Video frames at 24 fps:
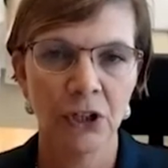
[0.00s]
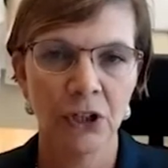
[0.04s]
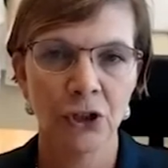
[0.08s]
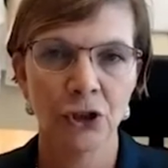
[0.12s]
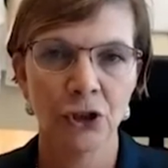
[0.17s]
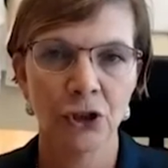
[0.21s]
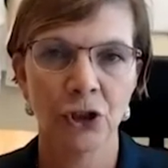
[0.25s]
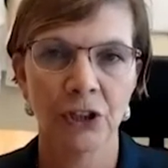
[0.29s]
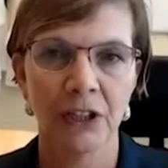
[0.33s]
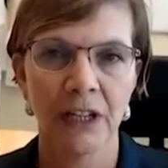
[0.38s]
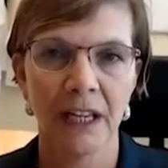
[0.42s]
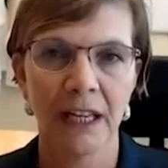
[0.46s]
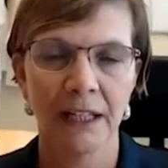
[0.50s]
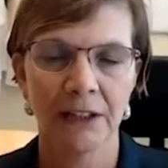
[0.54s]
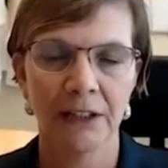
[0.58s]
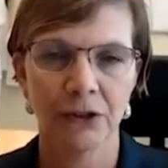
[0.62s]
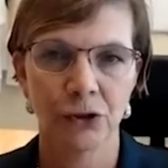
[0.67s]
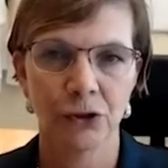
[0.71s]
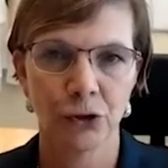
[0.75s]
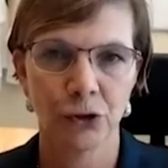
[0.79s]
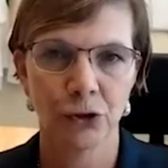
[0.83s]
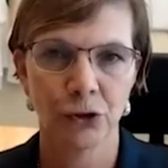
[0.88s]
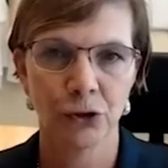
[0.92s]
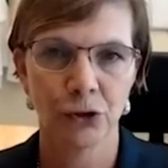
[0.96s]
should get
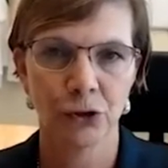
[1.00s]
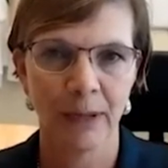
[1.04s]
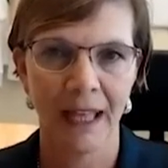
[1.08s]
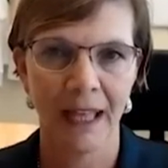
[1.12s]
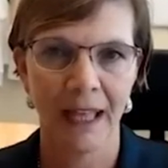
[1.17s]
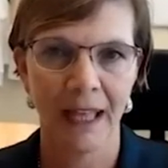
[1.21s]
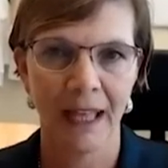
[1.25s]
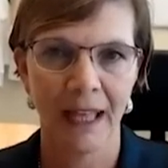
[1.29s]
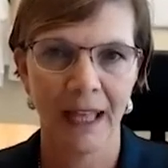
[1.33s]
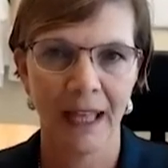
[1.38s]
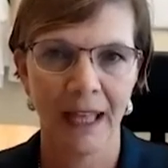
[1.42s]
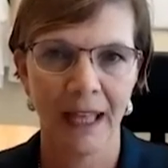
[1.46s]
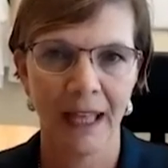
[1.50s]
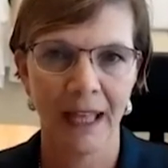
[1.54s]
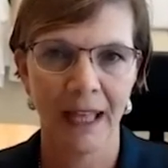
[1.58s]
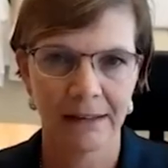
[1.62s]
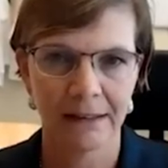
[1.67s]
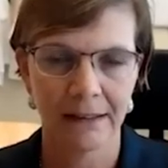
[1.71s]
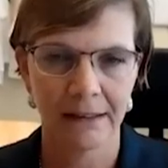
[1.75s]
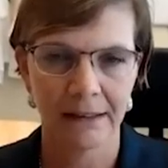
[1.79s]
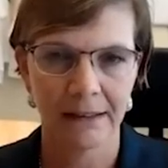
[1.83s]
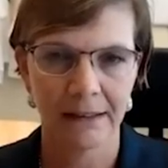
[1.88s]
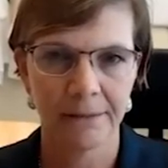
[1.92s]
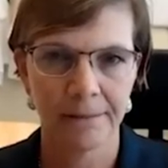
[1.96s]
germline
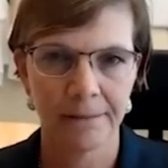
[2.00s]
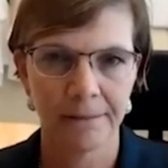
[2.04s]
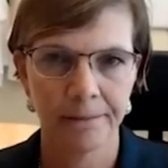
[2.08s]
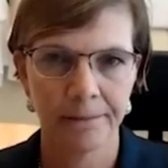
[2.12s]
testing.